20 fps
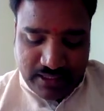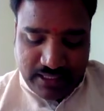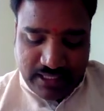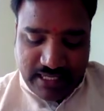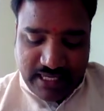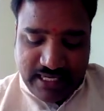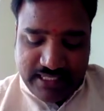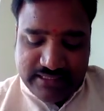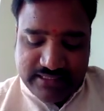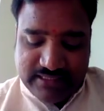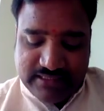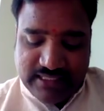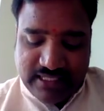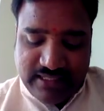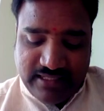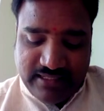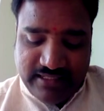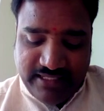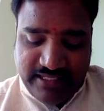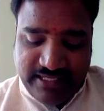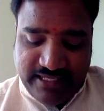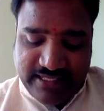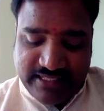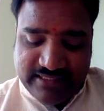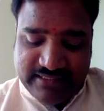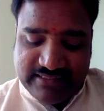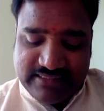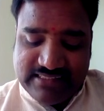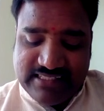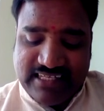and the lyric
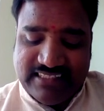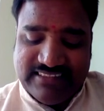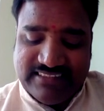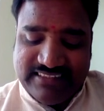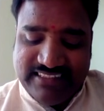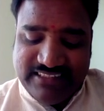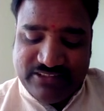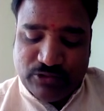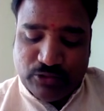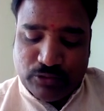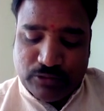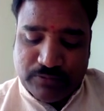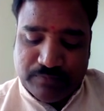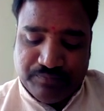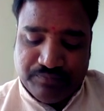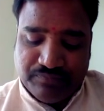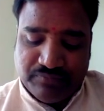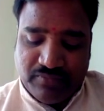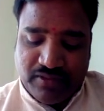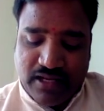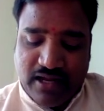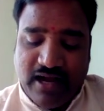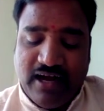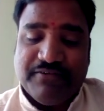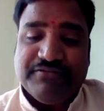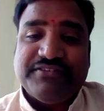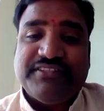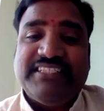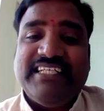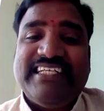consists
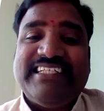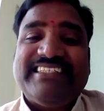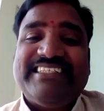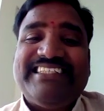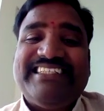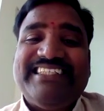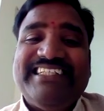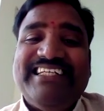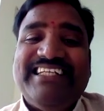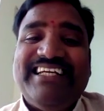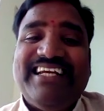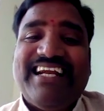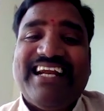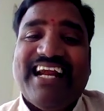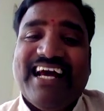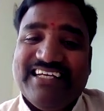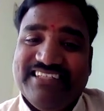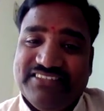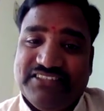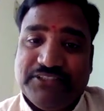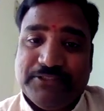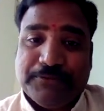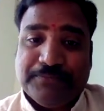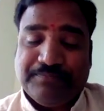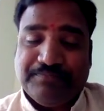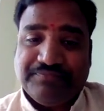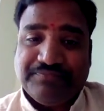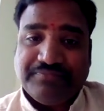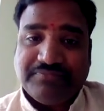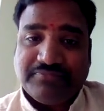of 16 lines.
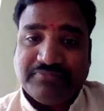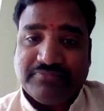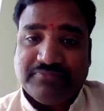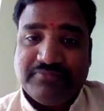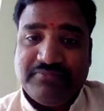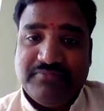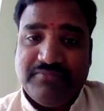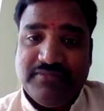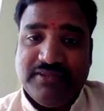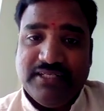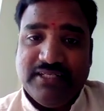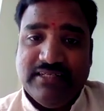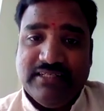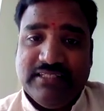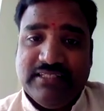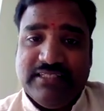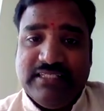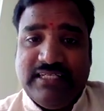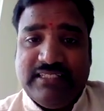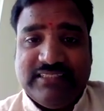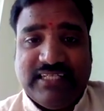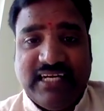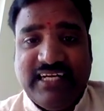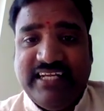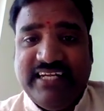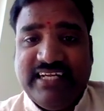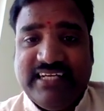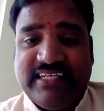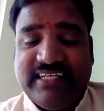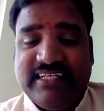The
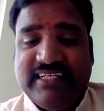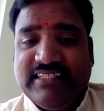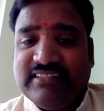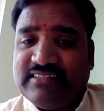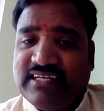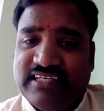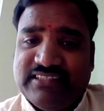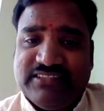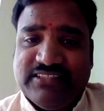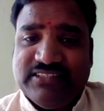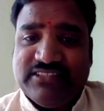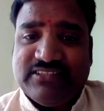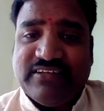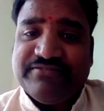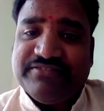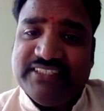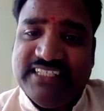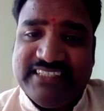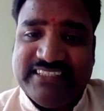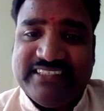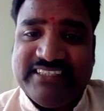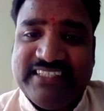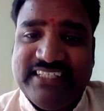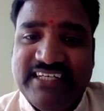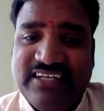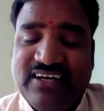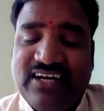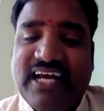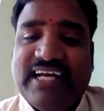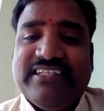lyric is consists of
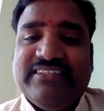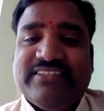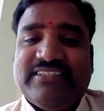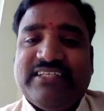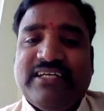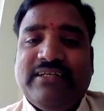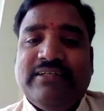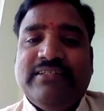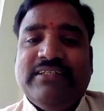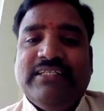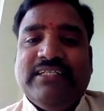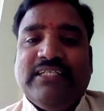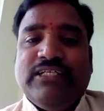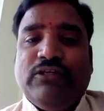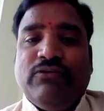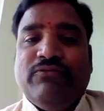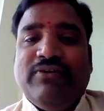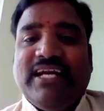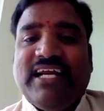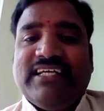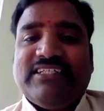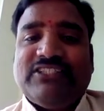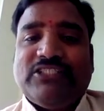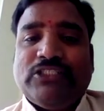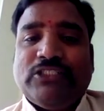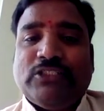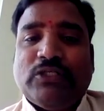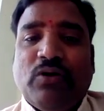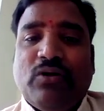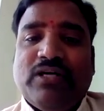16 lines, whereas
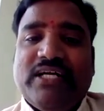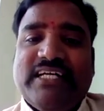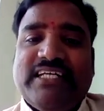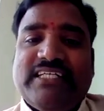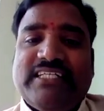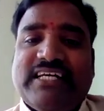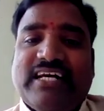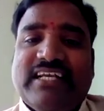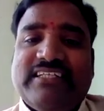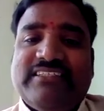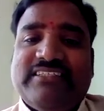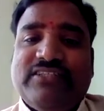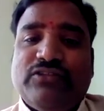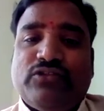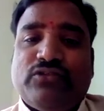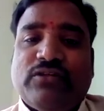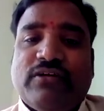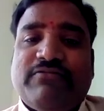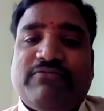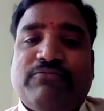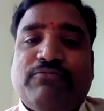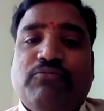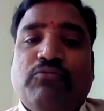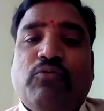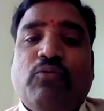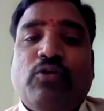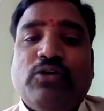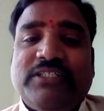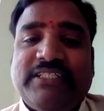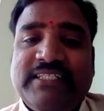sonnet consists of
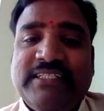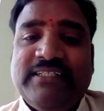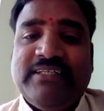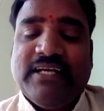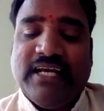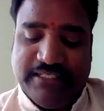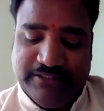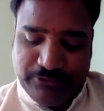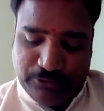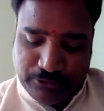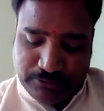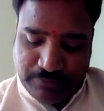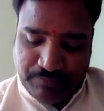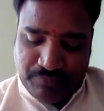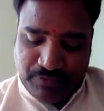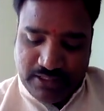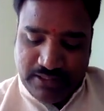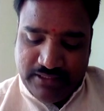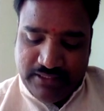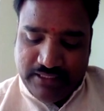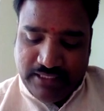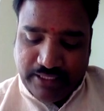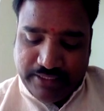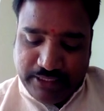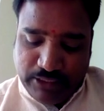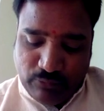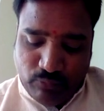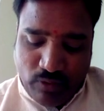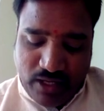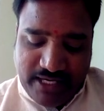14 lines
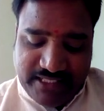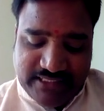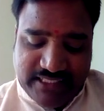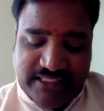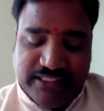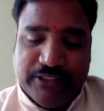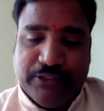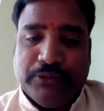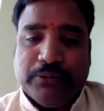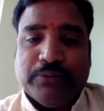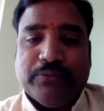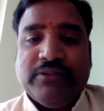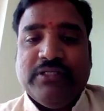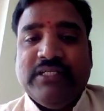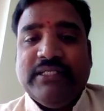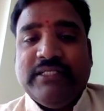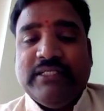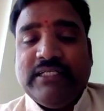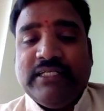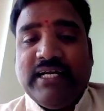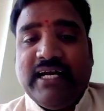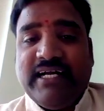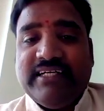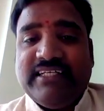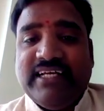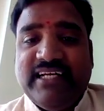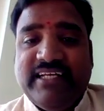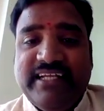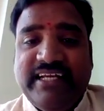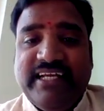divided into, and
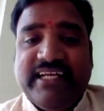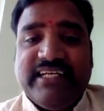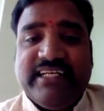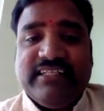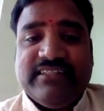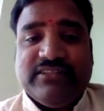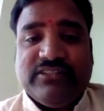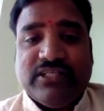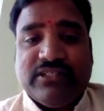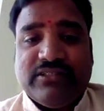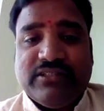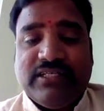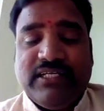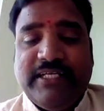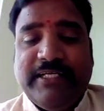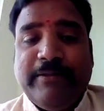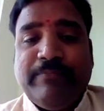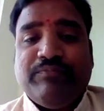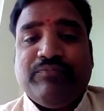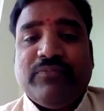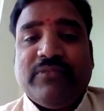a lyric generally